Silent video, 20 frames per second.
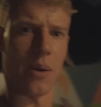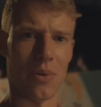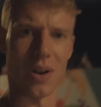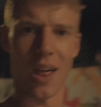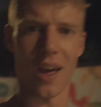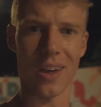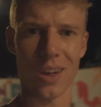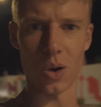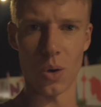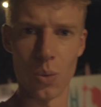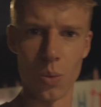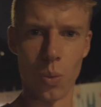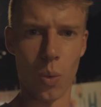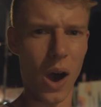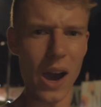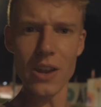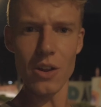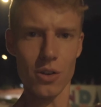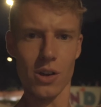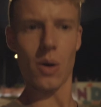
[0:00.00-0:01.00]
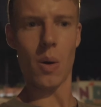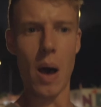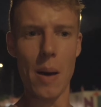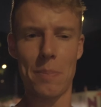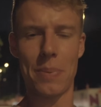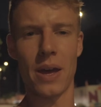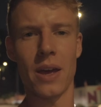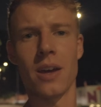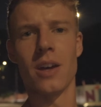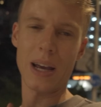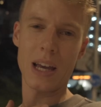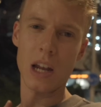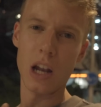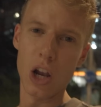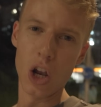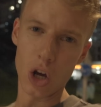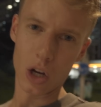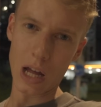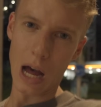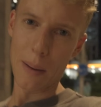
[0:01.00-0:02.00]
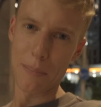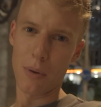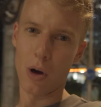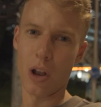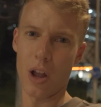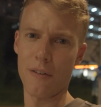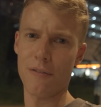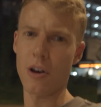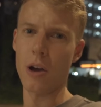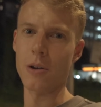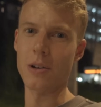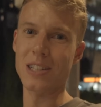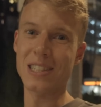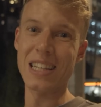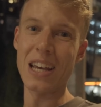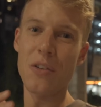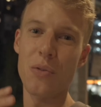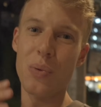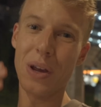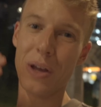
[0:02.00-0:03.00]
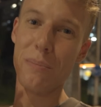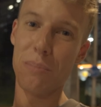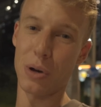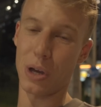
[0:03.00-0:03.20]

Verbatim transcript: and we're like, why not go up it? We're gonna look up on our phone to see if we can